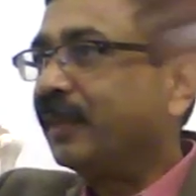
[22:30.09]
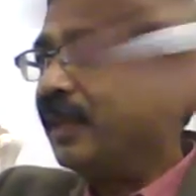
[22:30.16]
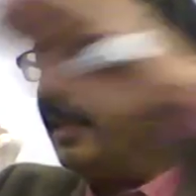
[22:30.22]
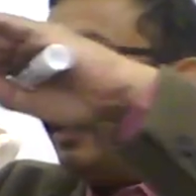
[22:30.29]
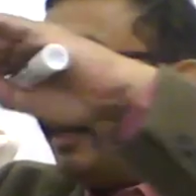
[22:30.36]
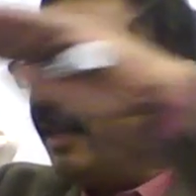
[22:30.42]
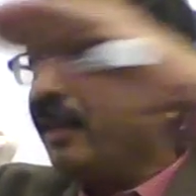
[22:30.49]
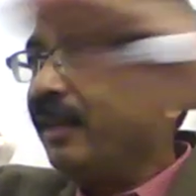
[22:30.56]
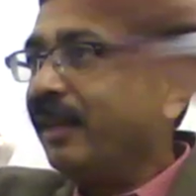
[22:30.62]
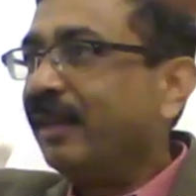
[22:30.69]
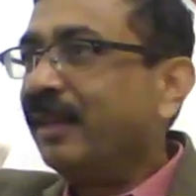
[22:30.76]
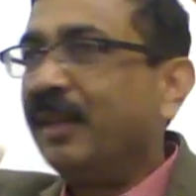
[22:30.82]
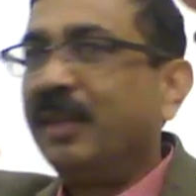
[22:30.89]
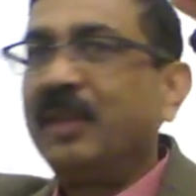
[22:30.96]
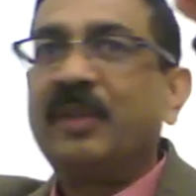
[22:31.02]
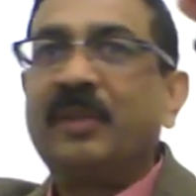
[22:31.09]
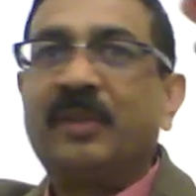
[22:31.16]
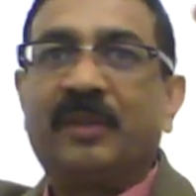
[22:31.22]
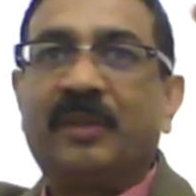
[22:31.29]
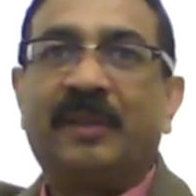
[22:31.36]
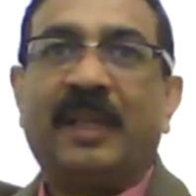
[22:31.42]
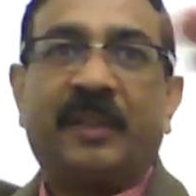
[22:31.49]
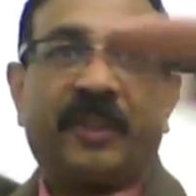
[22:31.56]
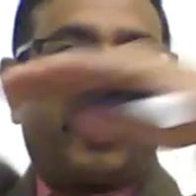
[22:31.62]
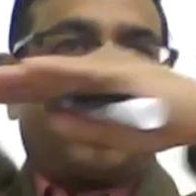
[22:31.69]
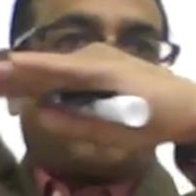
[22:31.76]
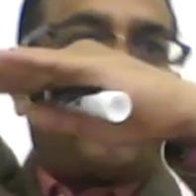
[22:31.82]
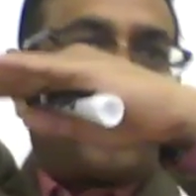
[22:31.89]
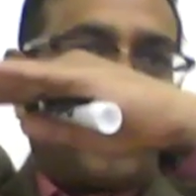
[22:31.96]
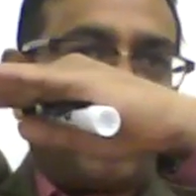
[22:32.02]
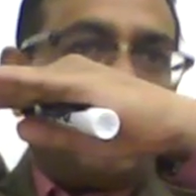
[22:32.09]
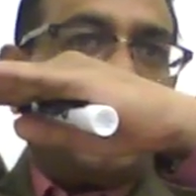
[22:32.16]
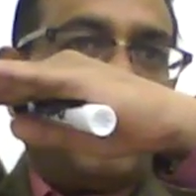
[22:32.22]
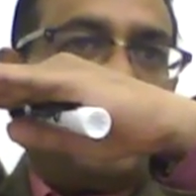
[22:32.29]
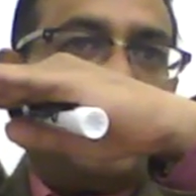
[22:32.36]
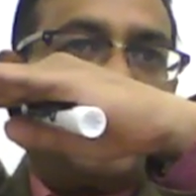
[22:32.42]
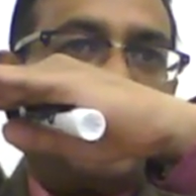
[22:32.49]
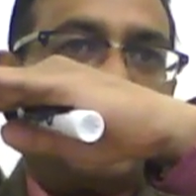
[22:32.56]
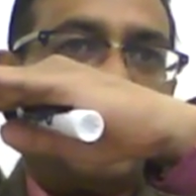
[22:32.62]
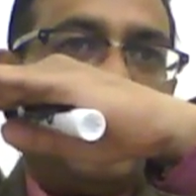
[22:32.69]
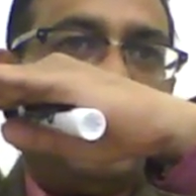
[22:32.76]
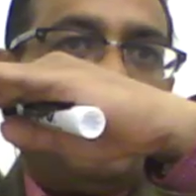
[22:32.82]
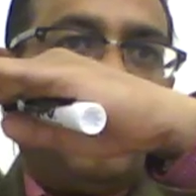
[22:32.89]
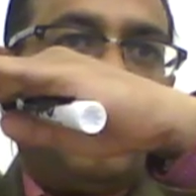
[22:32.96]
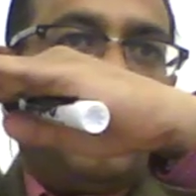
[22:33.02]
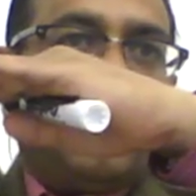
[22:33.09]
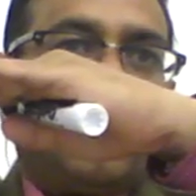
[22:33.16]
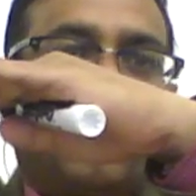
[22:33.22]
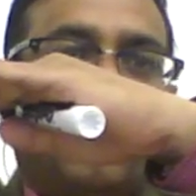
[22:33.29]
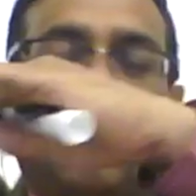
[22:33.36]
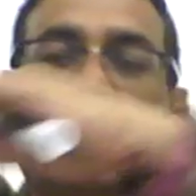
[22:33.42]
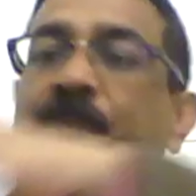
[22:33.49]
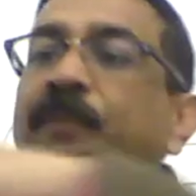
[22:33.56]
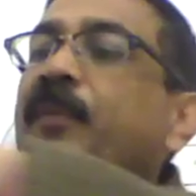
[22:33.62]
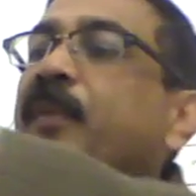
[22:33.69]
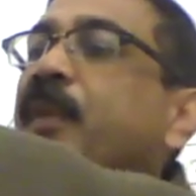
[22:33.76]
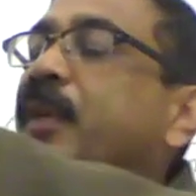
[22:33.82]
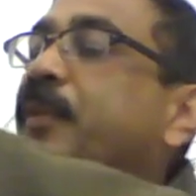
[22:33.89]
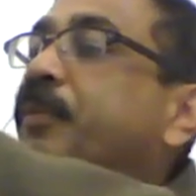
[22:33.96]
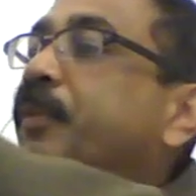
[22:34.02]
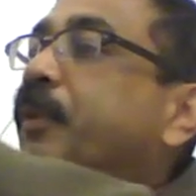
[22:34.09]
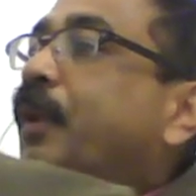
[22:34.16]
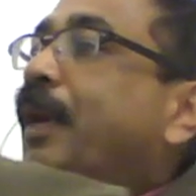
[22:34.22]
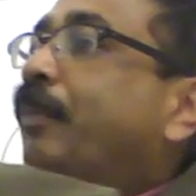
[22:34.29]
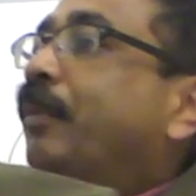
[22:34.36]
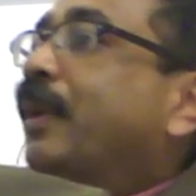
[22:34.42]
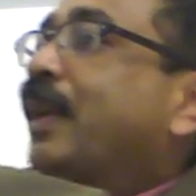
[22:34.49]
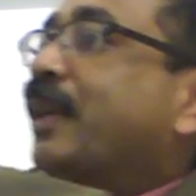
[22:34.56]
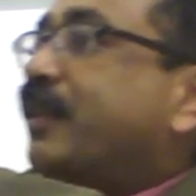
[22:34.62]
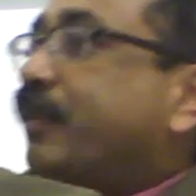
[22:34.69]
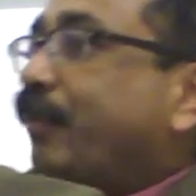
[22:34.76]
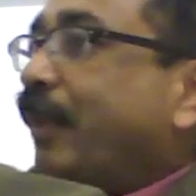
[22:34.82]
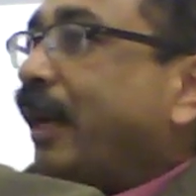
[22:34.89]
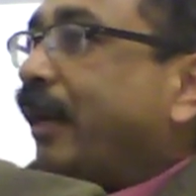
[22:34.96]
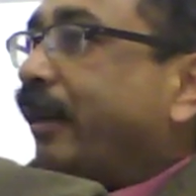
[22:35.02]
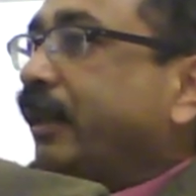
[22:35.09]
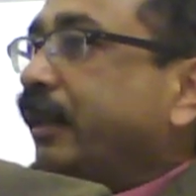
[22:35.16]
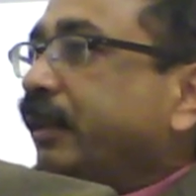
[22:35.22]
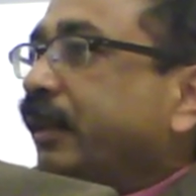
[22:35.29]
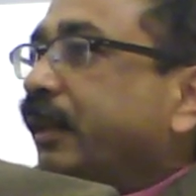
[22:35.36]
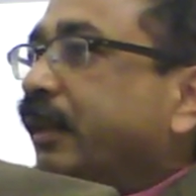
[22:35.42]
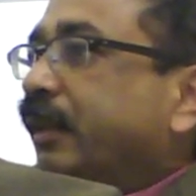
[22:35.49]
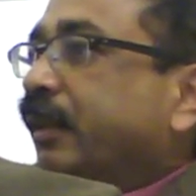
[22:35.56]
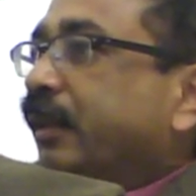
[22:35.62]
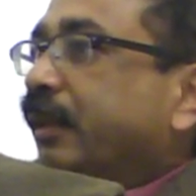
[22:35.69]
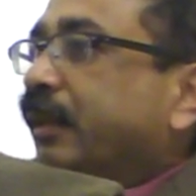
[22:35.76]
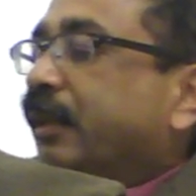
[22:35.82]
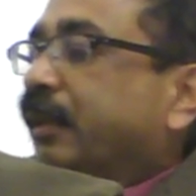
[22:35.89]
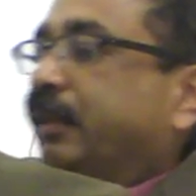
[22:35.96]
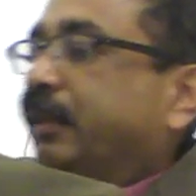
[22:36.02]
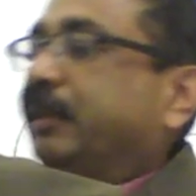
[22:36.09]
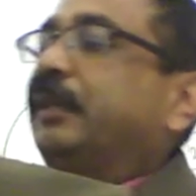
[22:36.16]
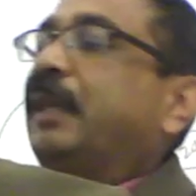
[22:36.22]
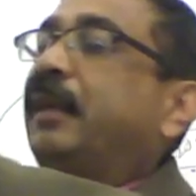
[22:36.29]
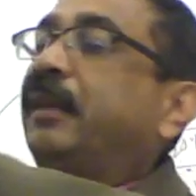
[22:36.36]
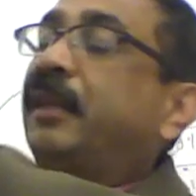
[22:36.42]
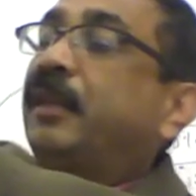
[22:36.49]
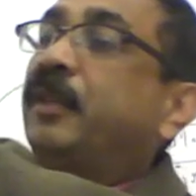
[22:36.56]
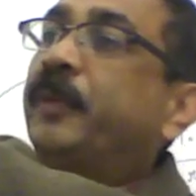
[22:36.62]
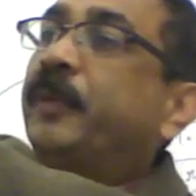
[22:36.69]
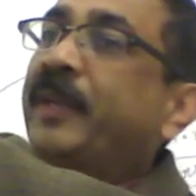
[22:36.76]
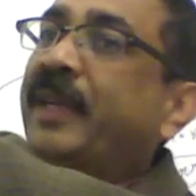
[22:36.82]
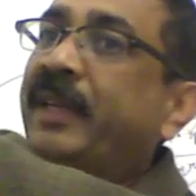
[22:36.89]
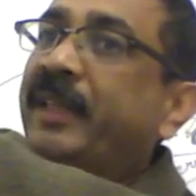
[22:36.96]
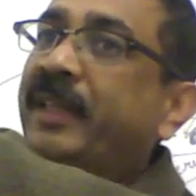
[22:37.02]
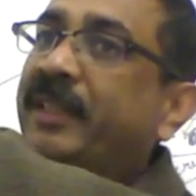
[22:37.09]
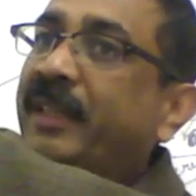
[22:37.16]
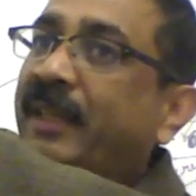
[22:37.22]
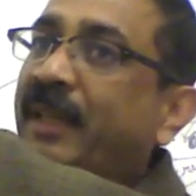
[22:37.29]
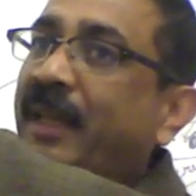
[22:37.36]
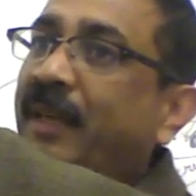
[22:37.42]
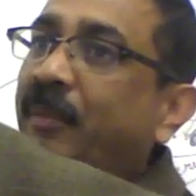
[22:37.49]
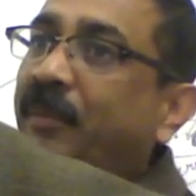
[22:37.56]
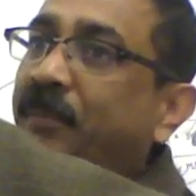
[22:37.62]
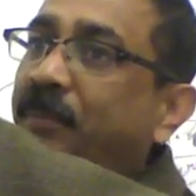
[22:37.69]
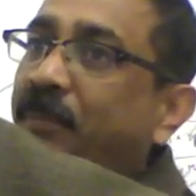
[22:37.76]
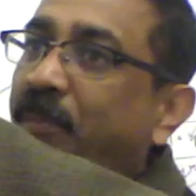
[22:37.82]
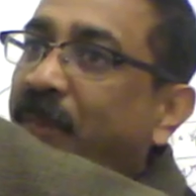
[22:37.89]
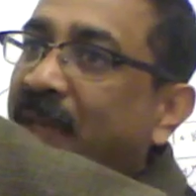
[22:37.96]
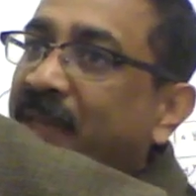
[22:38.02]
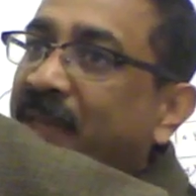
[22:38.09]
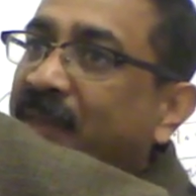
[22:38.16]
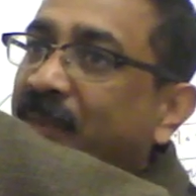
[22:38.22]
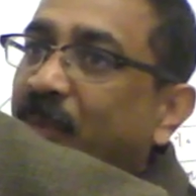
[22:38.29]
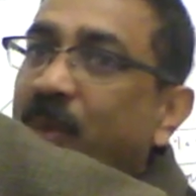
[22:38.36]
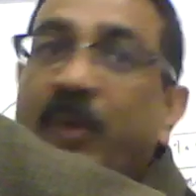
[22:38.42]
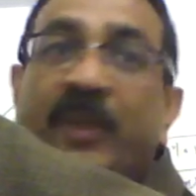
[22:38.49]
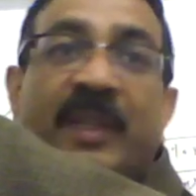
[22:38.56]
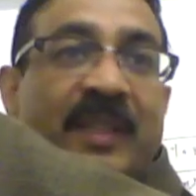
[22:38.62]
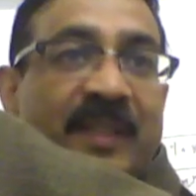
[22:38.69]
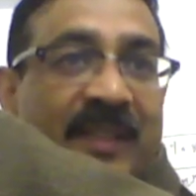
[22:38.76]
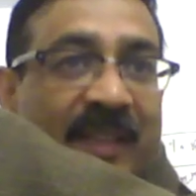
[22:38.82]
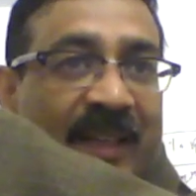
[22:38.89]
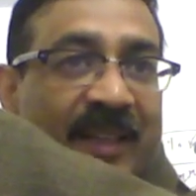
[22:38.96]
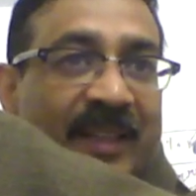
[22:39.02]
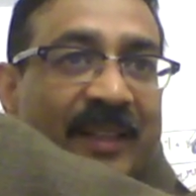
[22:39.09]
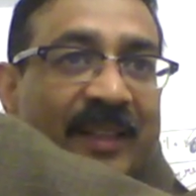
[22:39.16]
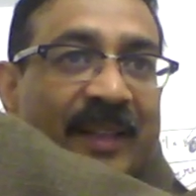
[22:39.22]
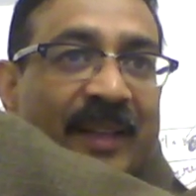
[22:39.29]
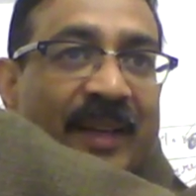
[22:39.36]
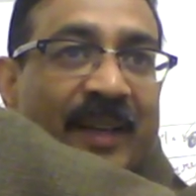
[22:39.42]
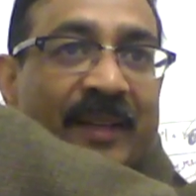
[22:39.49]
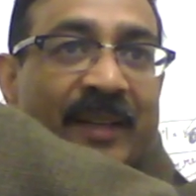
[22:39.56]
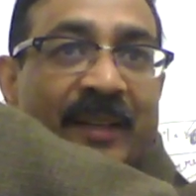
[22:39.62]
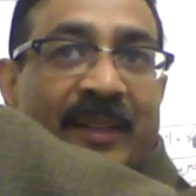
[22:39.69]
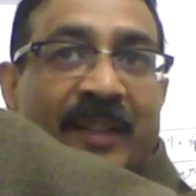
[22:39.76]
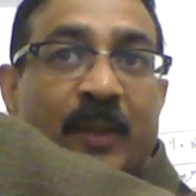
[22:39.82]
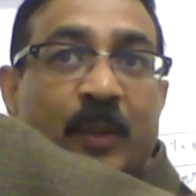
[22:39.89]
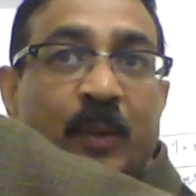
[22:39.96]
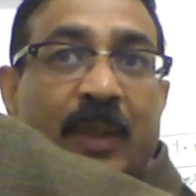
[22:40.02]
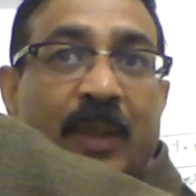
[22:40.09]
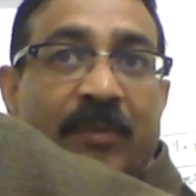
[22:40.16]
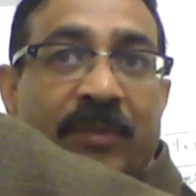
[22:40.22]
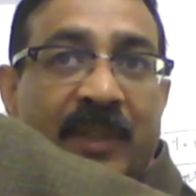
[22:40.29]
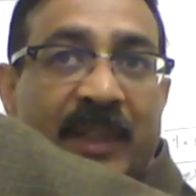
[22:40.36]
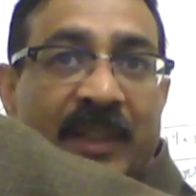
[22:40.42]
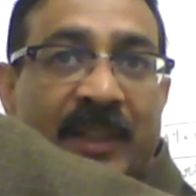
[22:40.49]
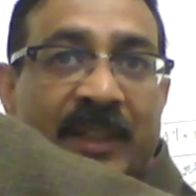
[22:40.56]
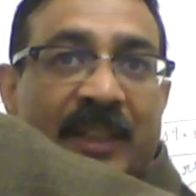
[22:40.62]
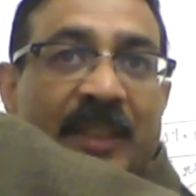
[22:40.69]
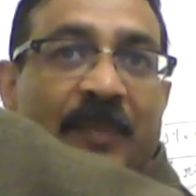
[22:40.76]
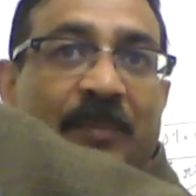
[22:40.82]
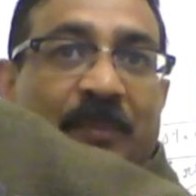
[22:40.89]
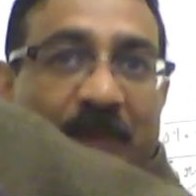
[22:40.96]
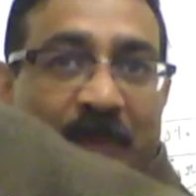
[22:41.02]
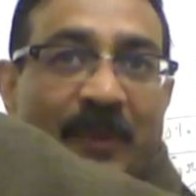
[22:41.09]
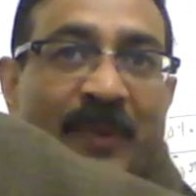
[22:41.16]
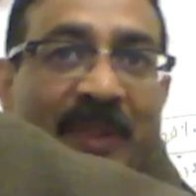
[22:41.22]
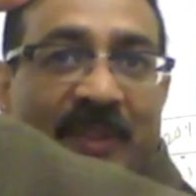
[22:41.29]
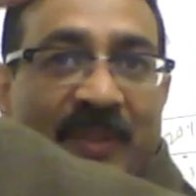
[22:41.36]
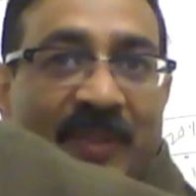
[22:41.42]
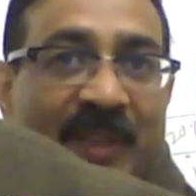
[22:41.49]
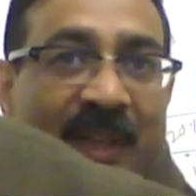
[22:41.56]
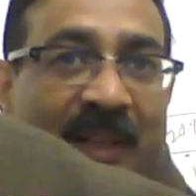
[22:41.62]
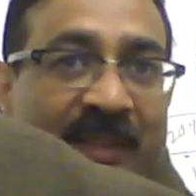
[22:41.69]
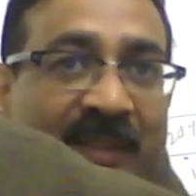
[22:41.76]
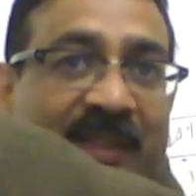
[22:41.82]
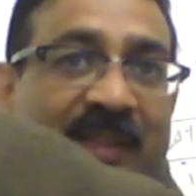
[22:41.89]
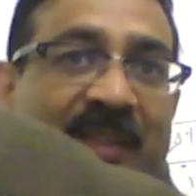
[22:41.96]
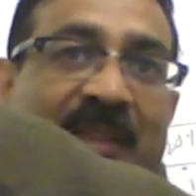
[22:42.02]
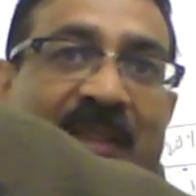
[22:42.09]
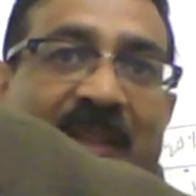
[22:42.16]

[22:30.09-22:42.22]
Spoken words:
layer that stops UV radiation, right? So if you have less melanin, then the UV radiation can pass more easily and enter into the very deep cells